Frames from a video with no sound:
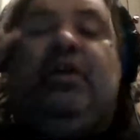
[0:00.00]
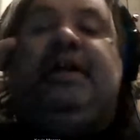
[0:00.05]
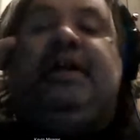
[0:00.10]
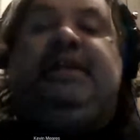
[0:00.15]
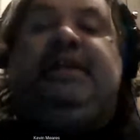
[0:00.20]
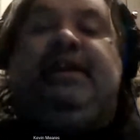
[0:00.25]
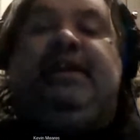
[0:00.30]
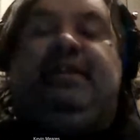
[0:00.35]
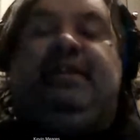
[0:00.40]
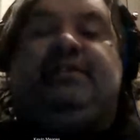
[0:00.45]
whole
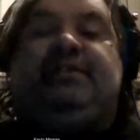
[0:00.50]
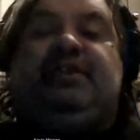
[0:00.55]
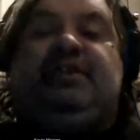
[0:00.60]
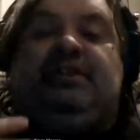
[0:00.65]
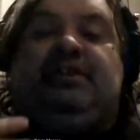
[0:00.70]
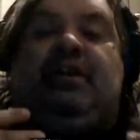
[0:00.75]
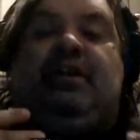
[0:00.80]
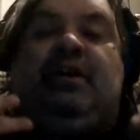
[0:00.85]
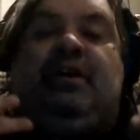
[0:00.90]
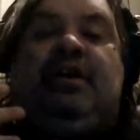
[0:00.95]
idea that
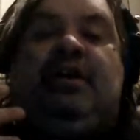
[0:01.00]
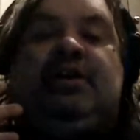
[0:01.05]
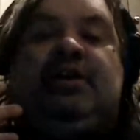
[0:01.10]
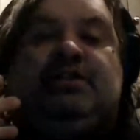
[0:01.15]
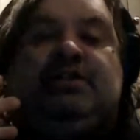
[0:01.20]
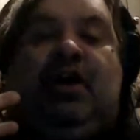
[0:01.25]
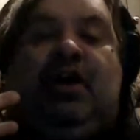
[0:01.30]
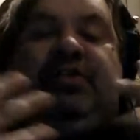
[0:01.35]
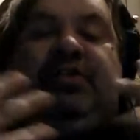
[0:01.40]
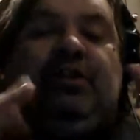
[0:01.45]
she
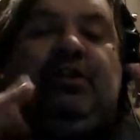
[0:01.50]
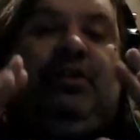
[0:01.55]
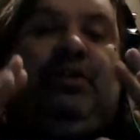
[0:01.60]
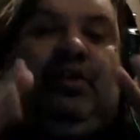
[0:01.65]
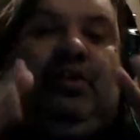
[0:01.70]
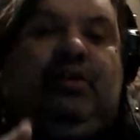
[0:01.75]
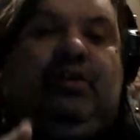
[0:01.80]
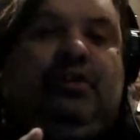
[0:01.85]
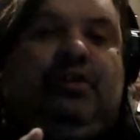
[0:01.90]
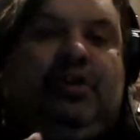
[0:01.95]
taught
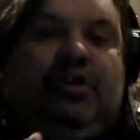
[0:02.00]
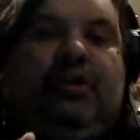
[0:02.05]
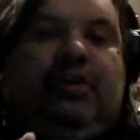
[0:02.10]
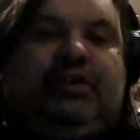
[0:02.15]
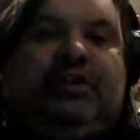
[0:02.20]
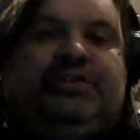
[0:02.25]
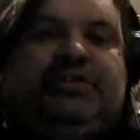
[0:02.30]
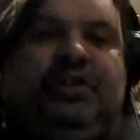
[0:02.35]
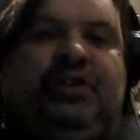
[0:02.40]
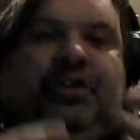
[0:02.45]
the
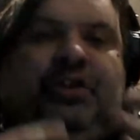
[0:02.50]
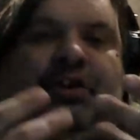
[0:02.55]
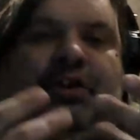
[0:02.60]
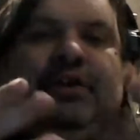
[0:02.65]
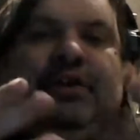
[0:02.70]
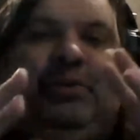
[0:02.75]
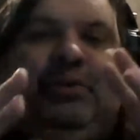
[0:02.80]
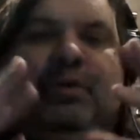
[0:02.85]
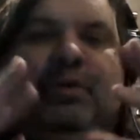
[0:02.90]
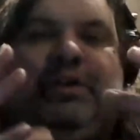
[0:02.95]
girls to look
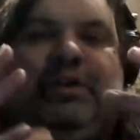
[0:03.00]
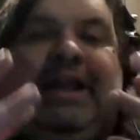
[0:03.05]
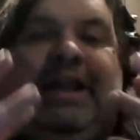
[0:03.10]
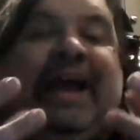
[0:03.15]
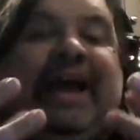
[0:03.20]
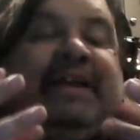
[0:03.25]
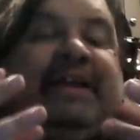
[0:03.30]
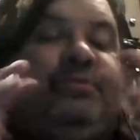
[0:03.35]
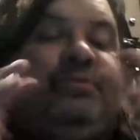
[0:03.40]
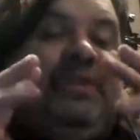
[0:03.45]
into a
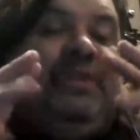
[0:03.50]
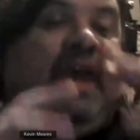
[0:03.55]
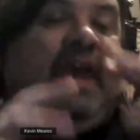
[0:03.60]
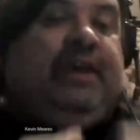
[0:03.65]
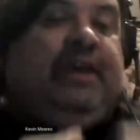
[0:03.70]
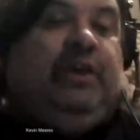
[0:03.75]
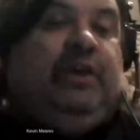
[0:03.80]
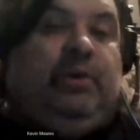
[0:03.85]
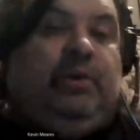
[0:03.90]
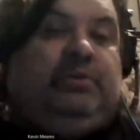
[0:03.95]
glass with
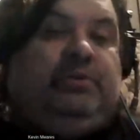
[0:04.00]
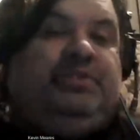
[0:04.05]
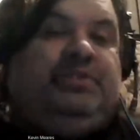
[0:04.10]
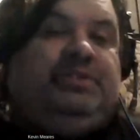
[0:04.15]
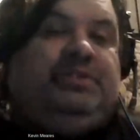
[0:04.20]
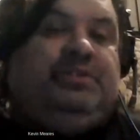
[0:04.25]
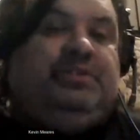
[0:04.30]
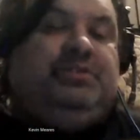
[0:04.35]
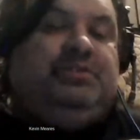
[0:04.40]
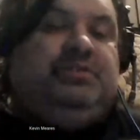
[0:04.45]
egg
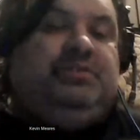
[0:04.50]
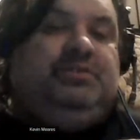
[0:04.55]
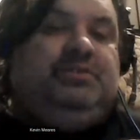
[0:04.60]
yolks.